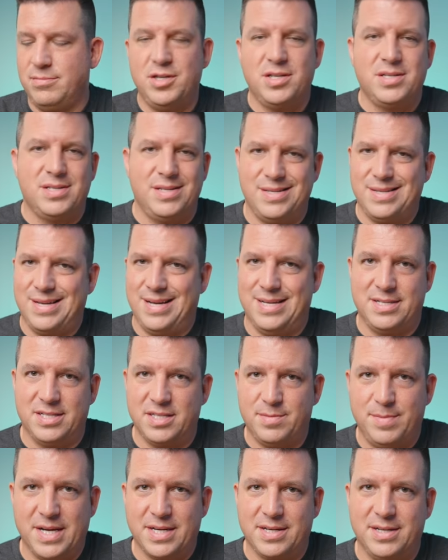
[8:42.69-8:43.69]
just as I
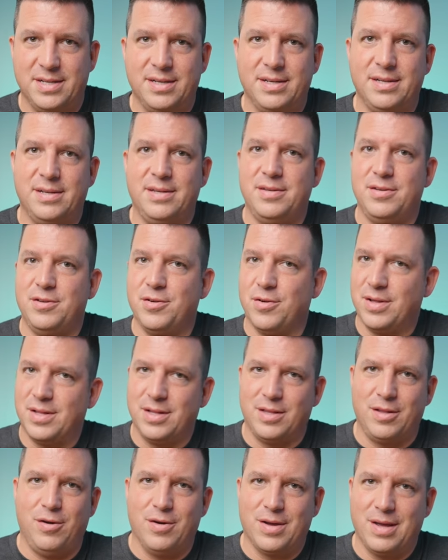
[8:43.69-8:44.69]
suspected, during
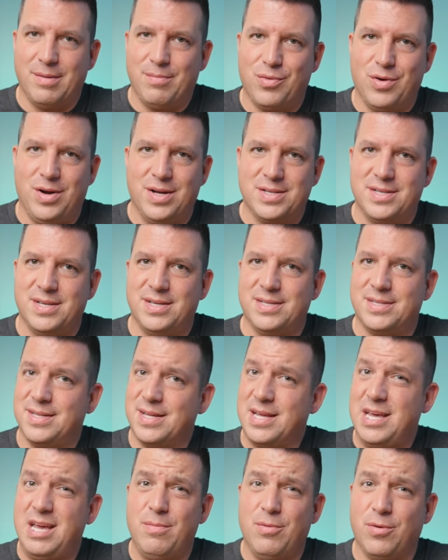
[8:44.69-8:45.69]
the login process, the
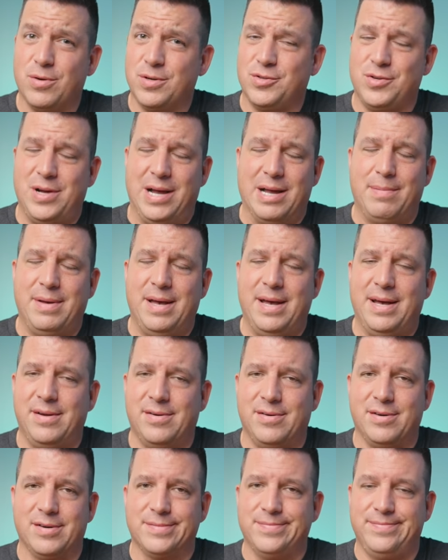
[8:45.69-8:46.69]
keyboard and trackpad
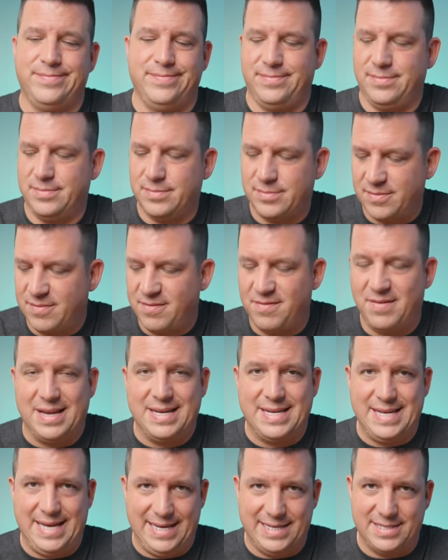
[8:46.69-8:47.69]
are
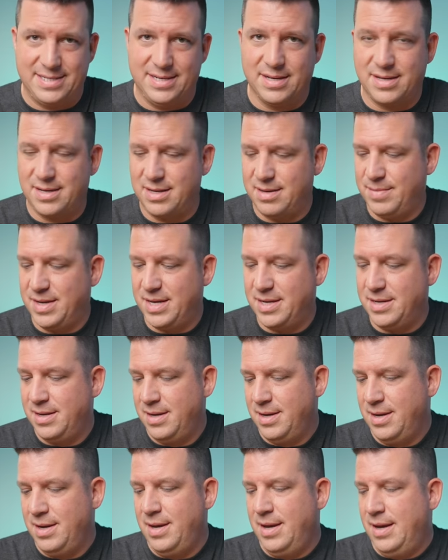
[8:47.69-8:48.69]
fantastic. I mean,
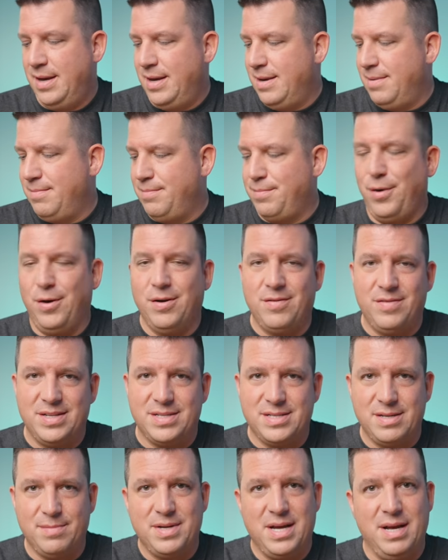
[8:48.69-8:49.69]
part of
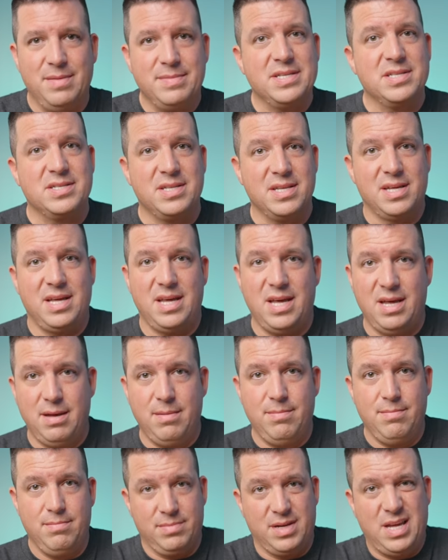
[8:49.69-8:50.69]
it sometimes is the
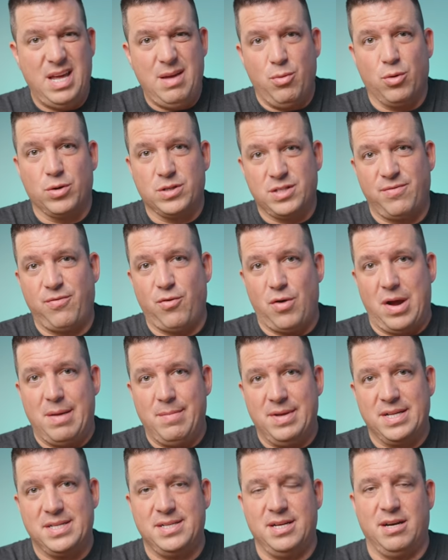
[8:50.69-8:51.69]
key keyboard's
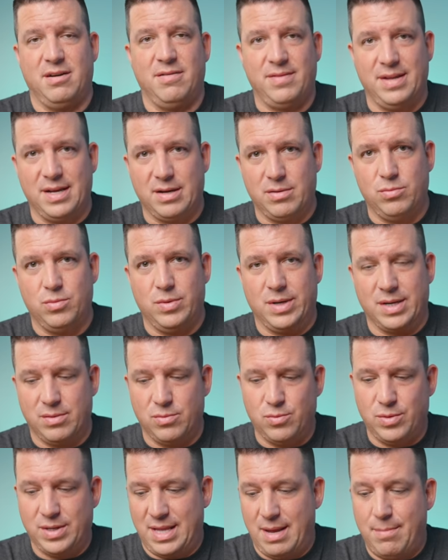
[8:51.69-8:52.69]
frame itself, like what
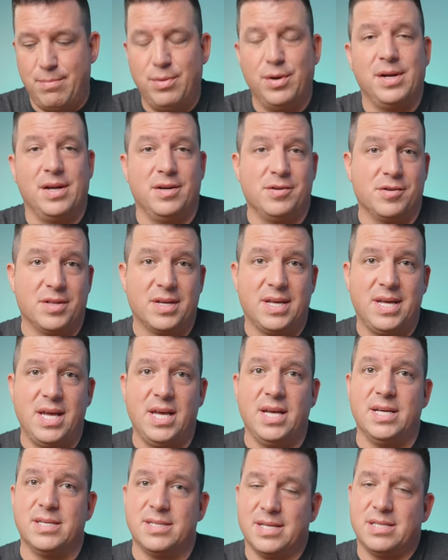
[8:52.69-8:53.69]
what they put under the
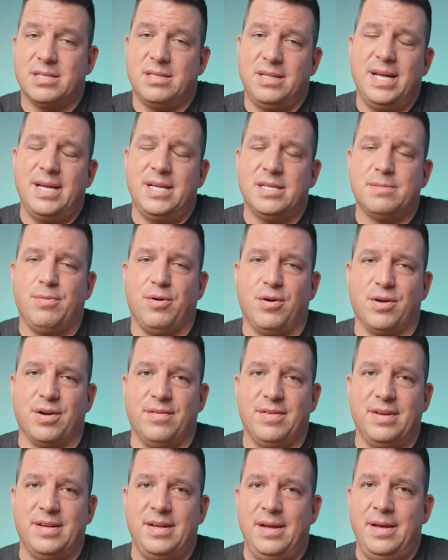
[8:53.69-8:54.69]
keys. That's that is part
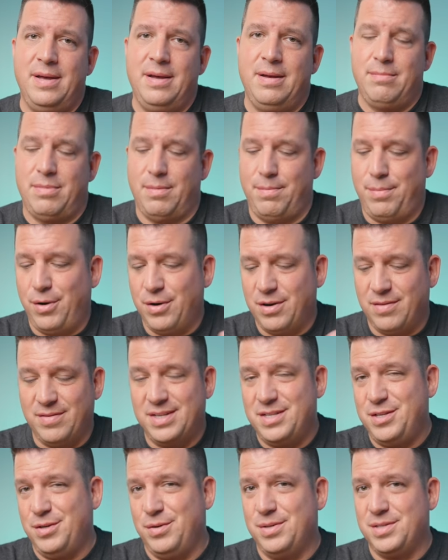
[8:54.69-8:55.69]
of it, but part of
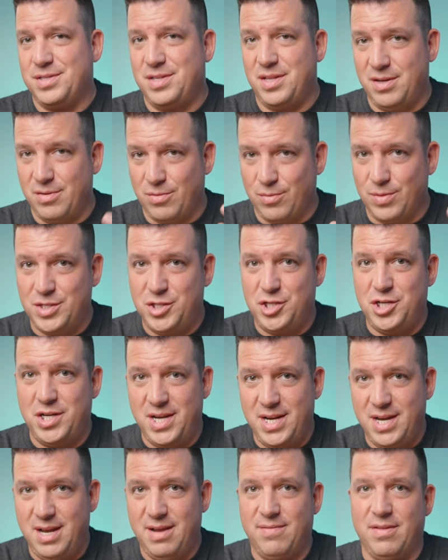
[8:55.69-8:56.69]
it too is the
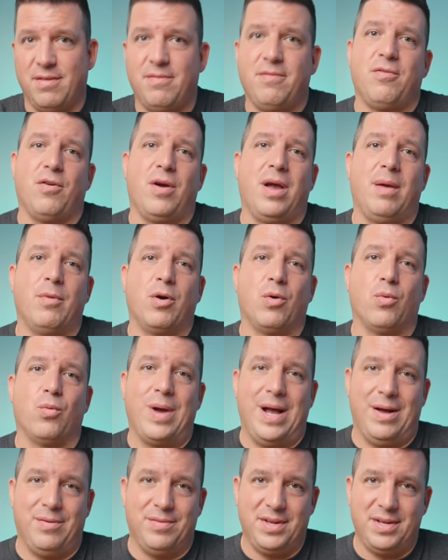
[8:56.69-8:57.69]
rigidity of the frame
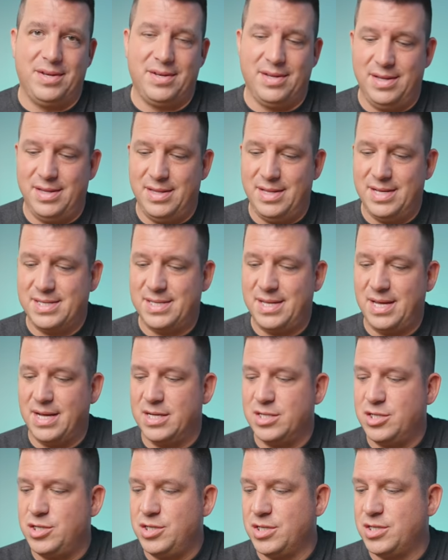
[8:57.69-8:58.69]
around it. And this thing
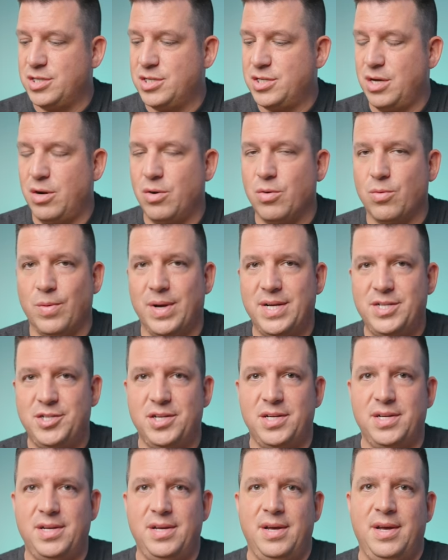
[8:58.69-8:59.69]
is just so
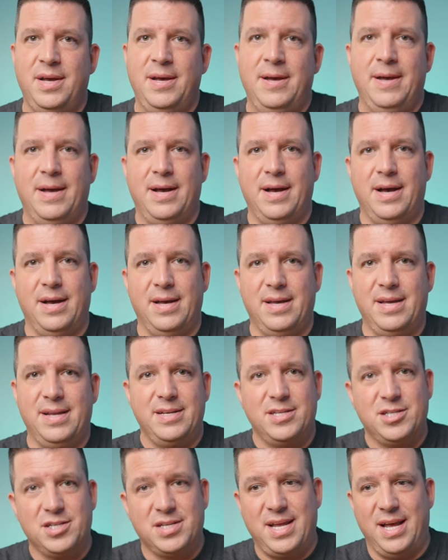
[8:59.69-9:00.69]
rigid uh,
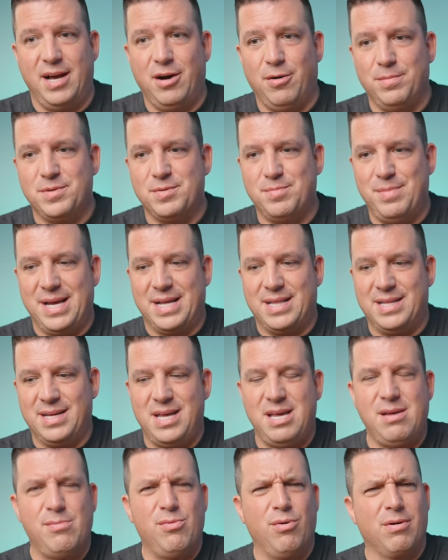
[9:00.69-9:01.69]
it just helps make the
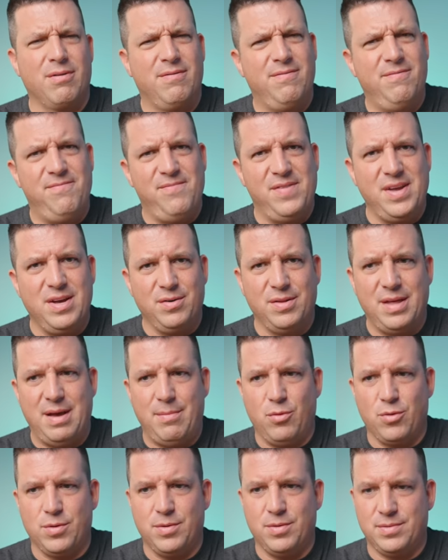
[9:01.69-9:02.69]
keyboard feel that
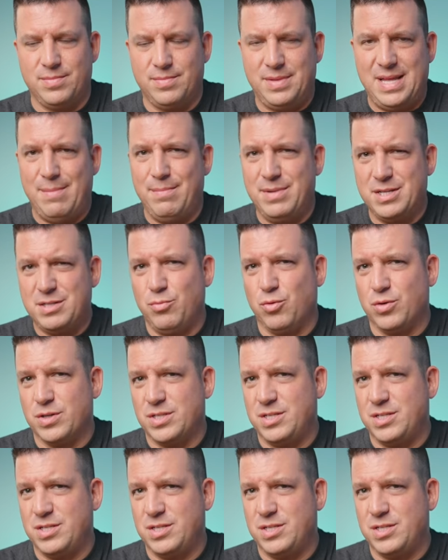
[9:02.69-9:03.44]
more that much more